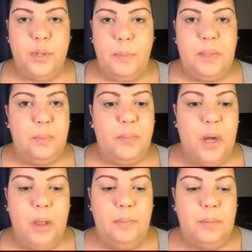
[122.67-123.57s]
prepped and
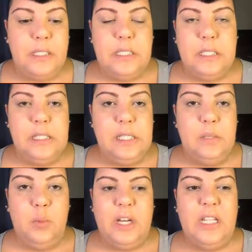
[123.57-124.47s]
primed.
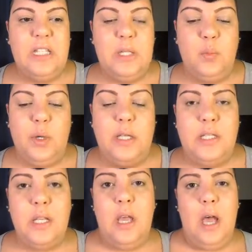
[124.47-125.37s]
Basically, what I did
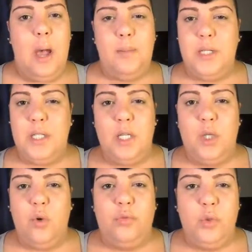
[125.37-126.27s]
was I'm just
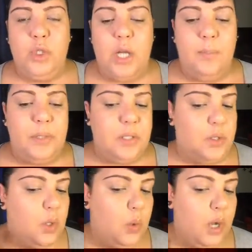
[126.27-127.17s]
gonna go food shopping.
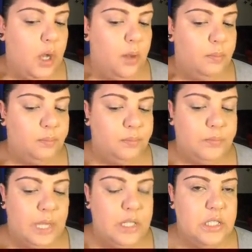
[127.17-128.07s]
So
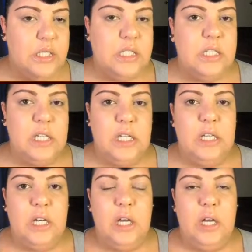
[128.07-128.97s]
I just did